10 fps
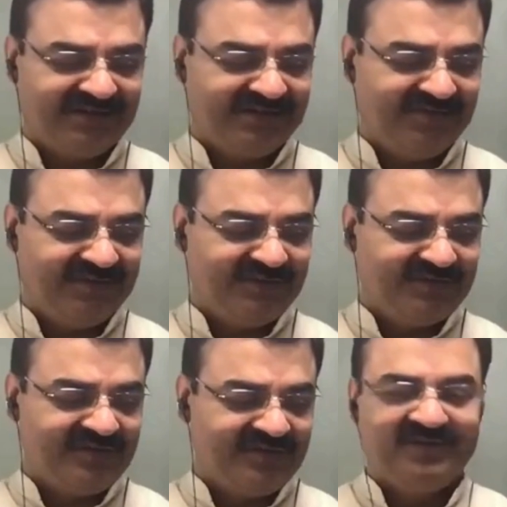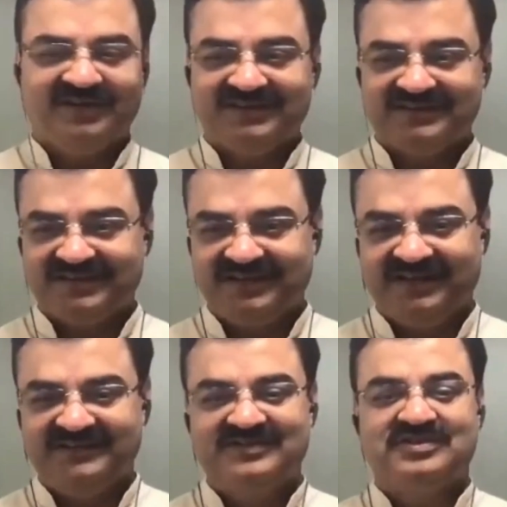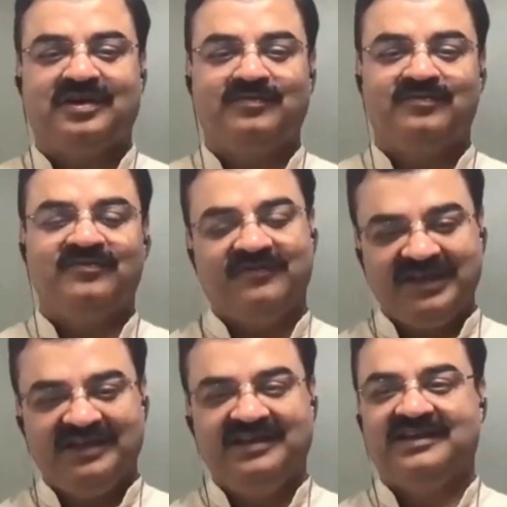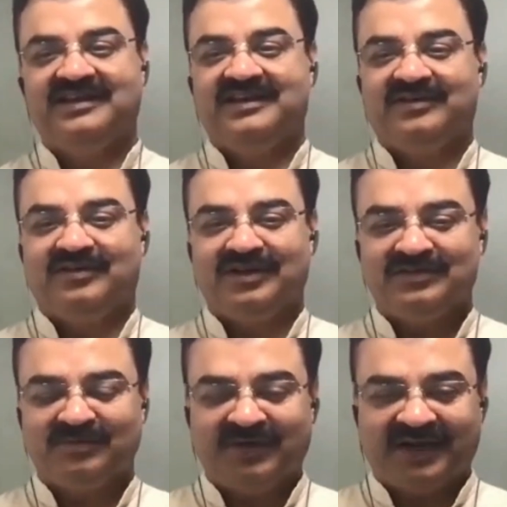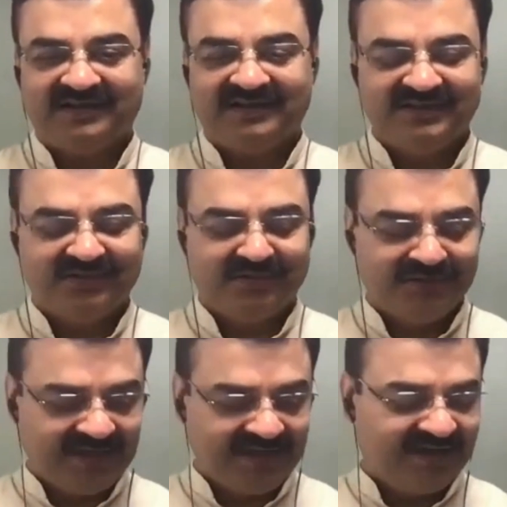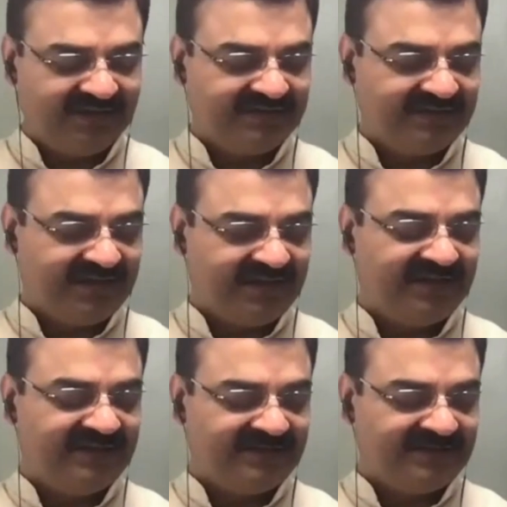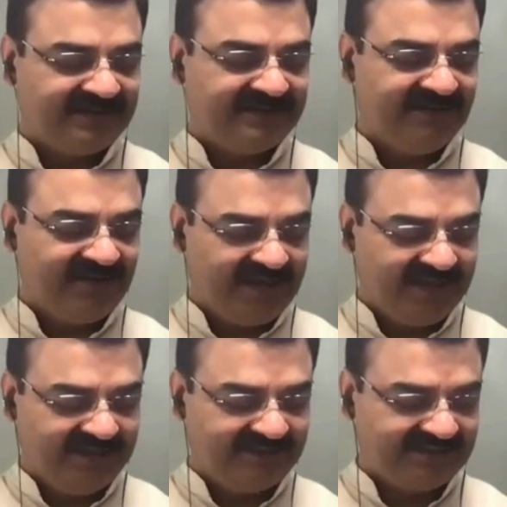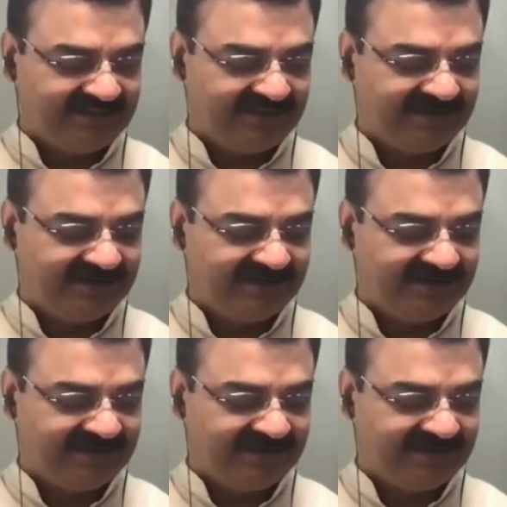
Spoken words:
with you, Shri, because as job, we also practice OKRs, and definitely, yes,